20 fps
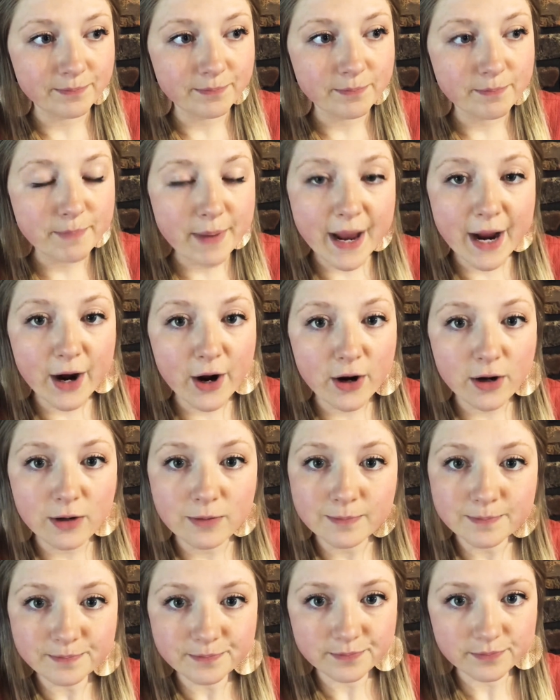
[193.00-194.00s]

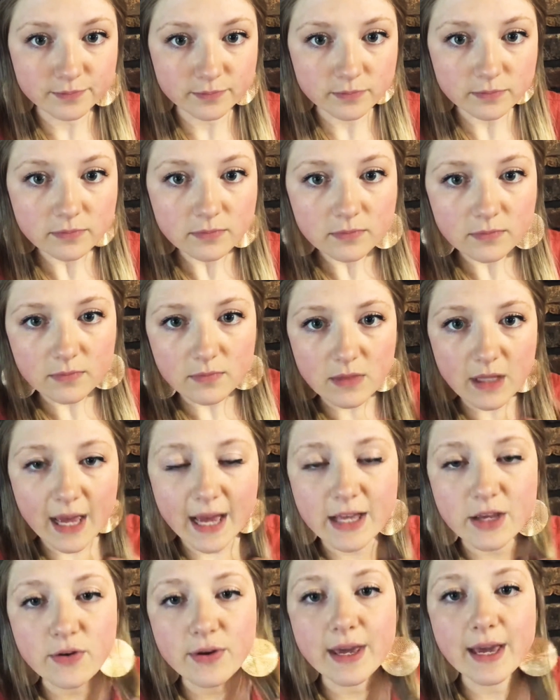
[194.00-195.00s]
bare,
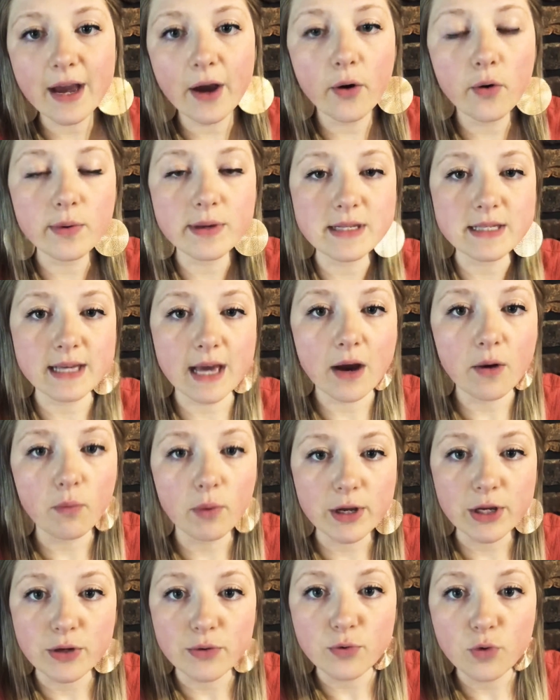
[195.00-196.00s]
and you can't always get
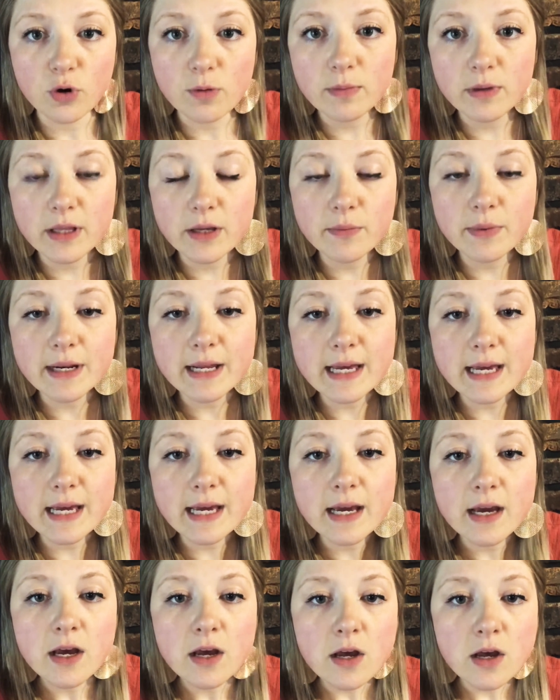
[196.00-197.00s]
what you normally would eat.